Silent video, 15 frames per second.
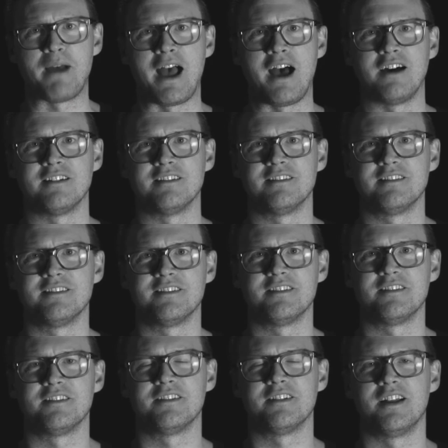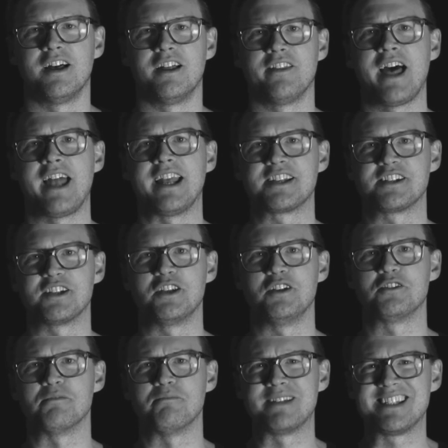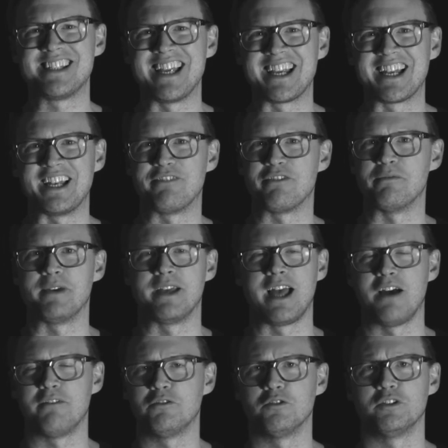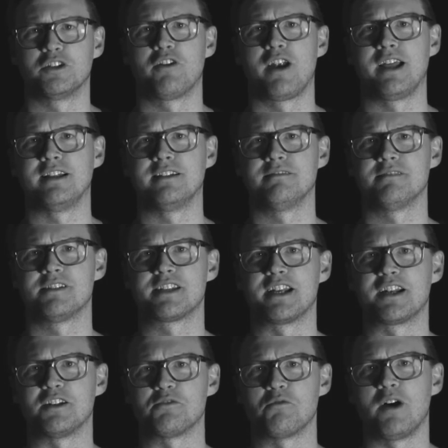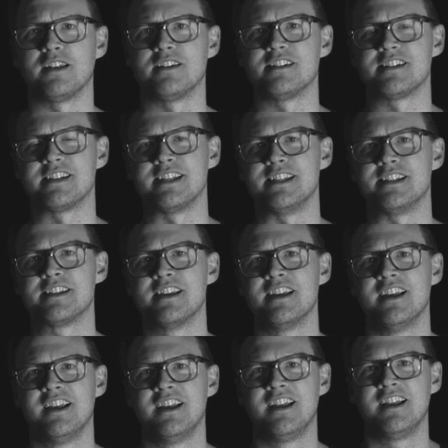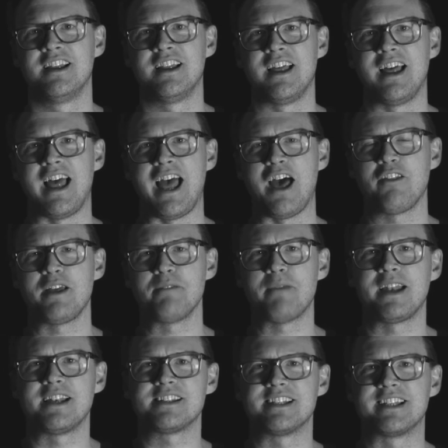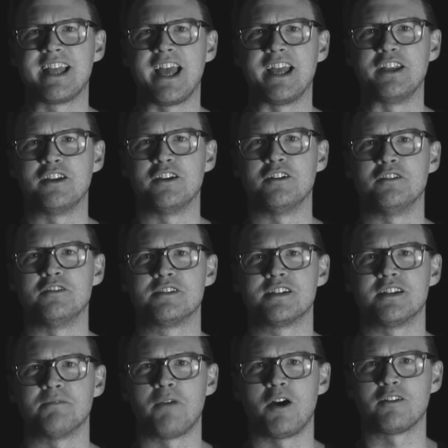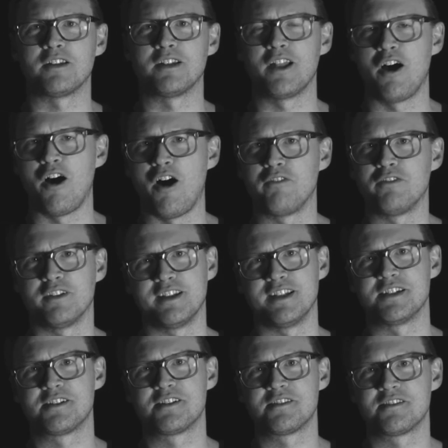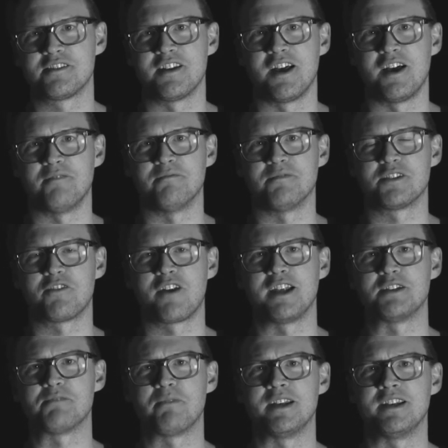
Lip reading: about that execution, particularly for me, out of all the great Skittles ones, is how they managed to get you to both laugh at this strange